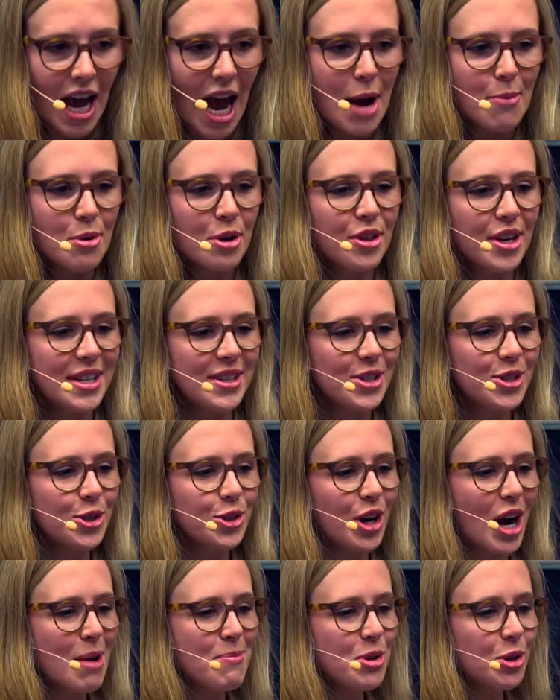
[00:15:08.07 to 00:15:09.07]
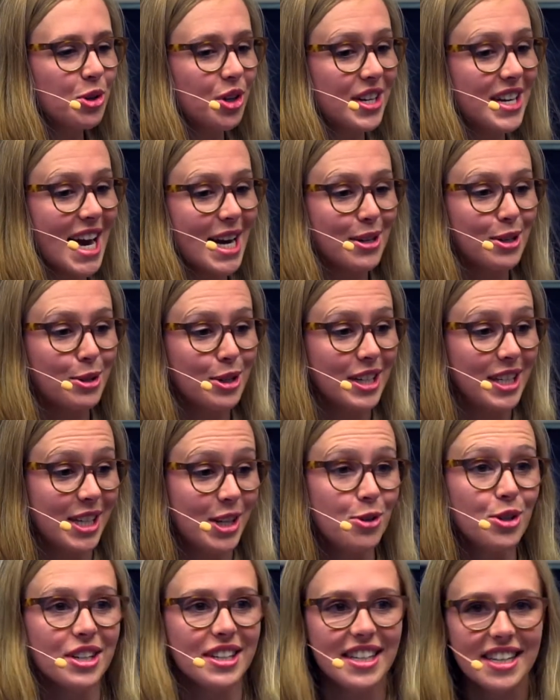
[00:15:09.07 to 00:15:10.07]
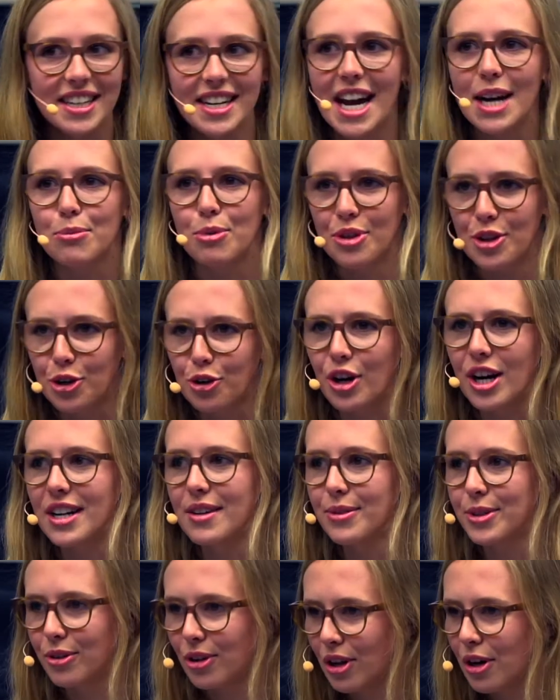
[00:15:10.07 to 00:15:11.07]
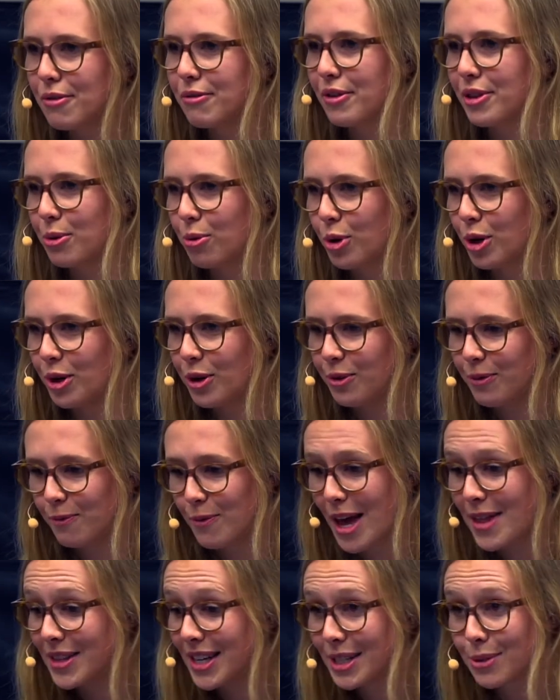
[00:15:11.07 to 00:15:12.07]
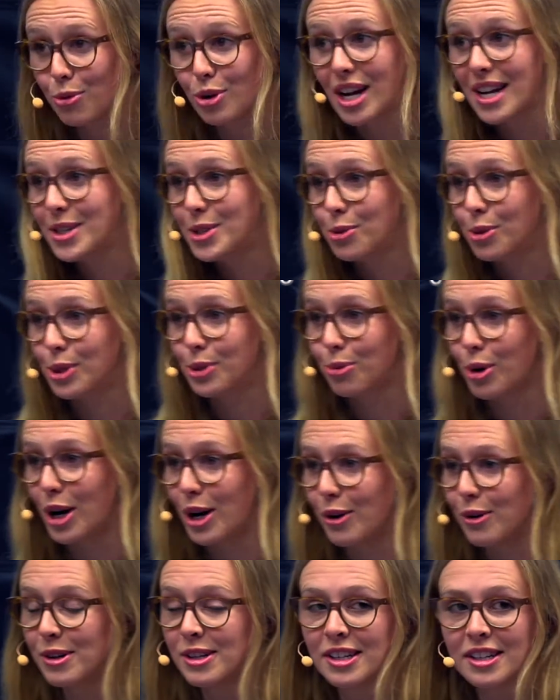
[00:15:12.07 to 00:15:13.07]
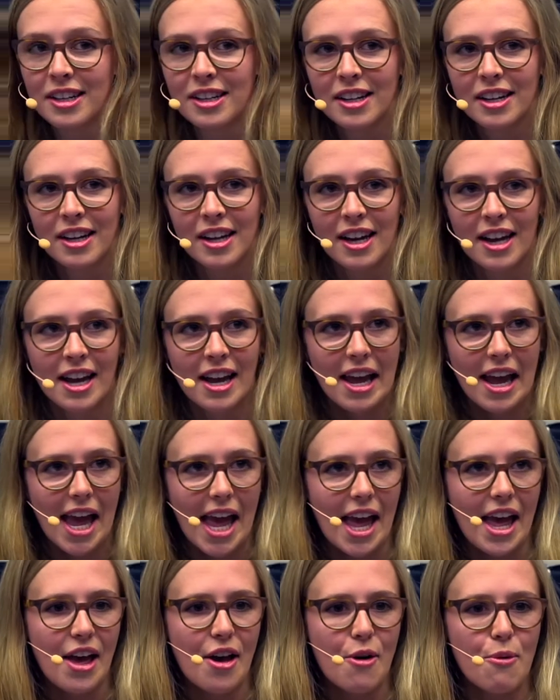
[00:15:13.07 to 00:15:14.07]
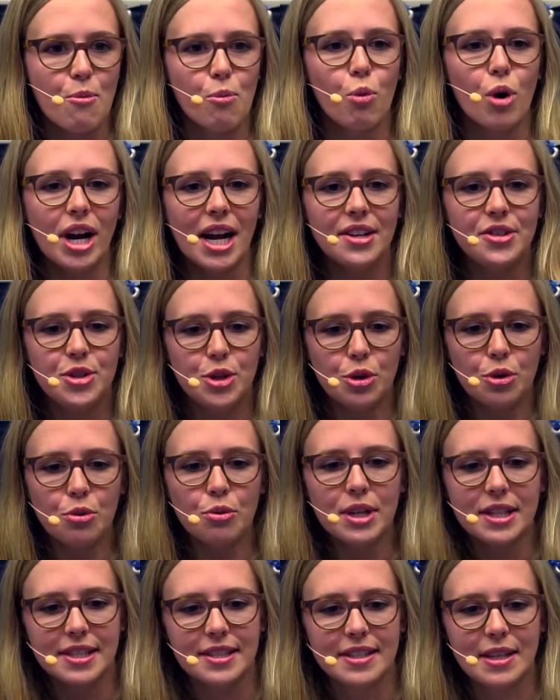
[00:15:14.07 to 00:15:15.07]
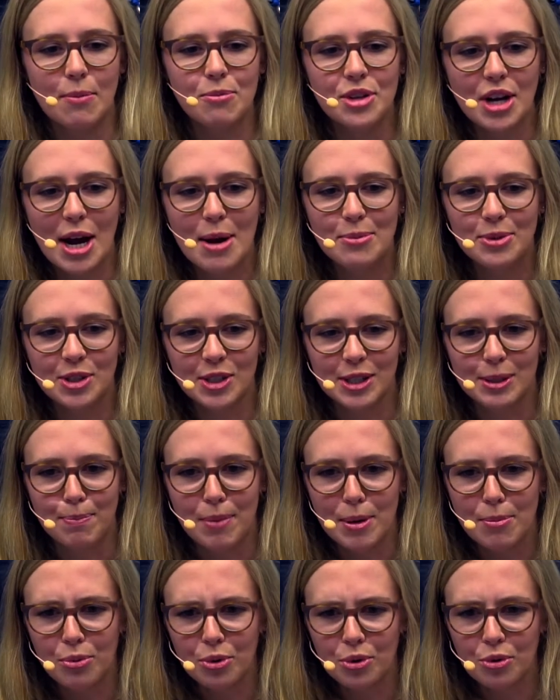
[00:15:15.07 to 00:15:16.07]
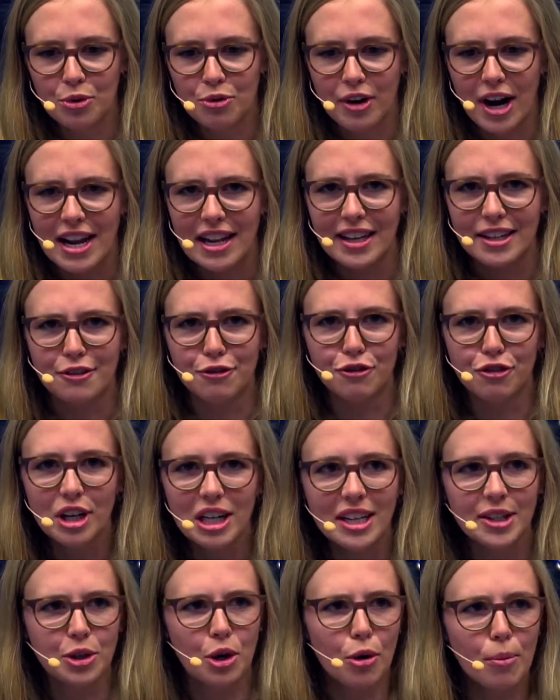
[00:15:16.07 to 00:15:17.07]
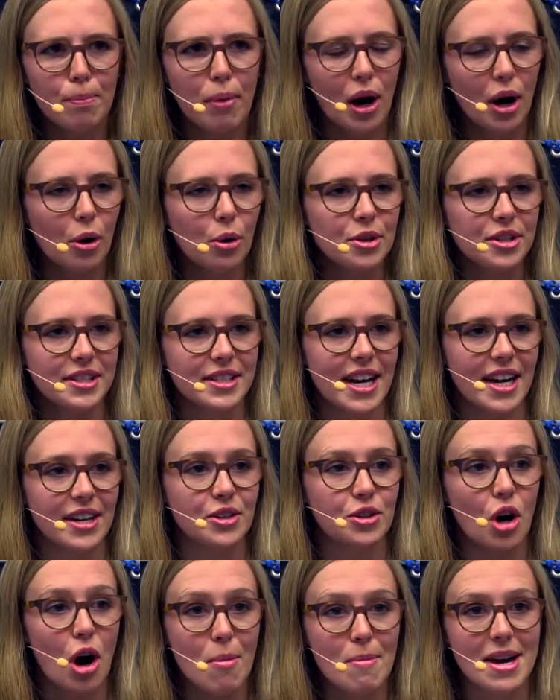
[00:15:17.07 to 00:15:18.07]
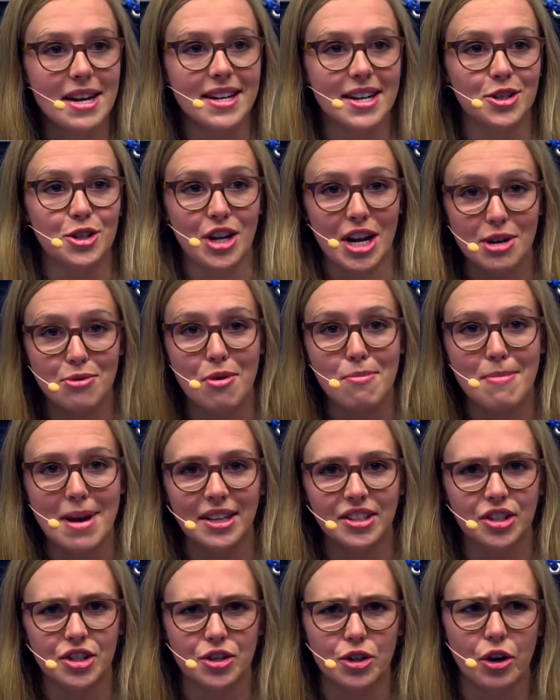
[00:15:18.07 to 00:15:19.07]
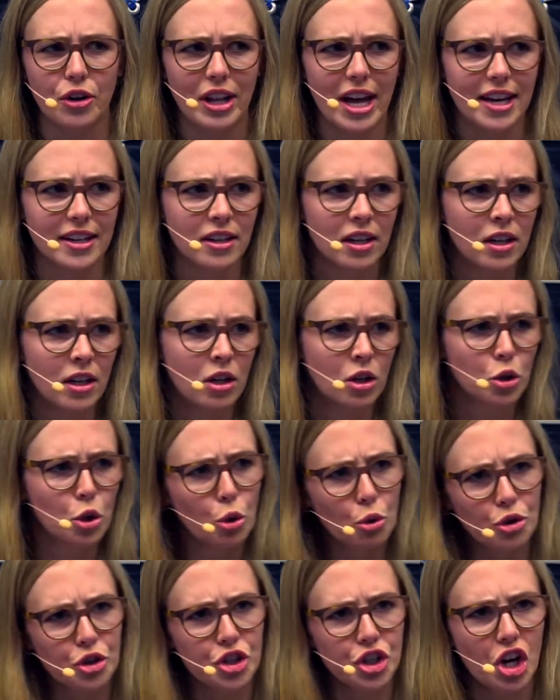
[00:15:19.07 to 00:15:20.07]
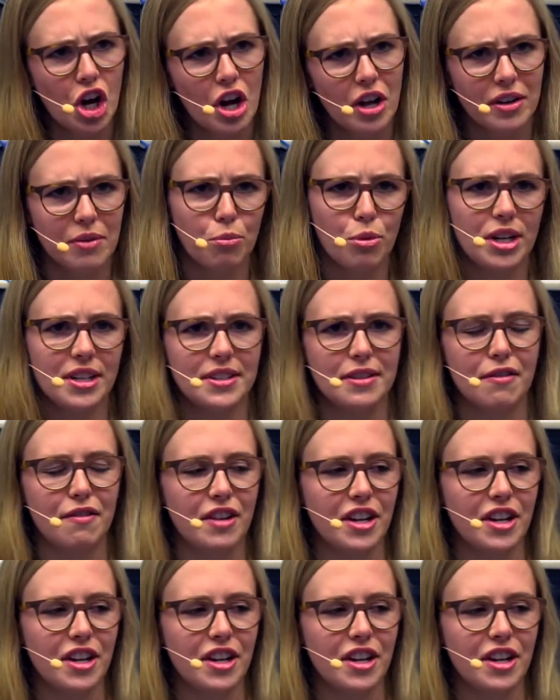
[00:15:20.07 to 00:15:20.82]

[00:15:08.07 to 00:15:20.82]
And with Instagram, you, connect, you can connect with creatives all over the world, and that's what I do as well. Um, what I do is sometimes there's people who write like really cool posts and I comment a genuine message, not like cool shot when it's a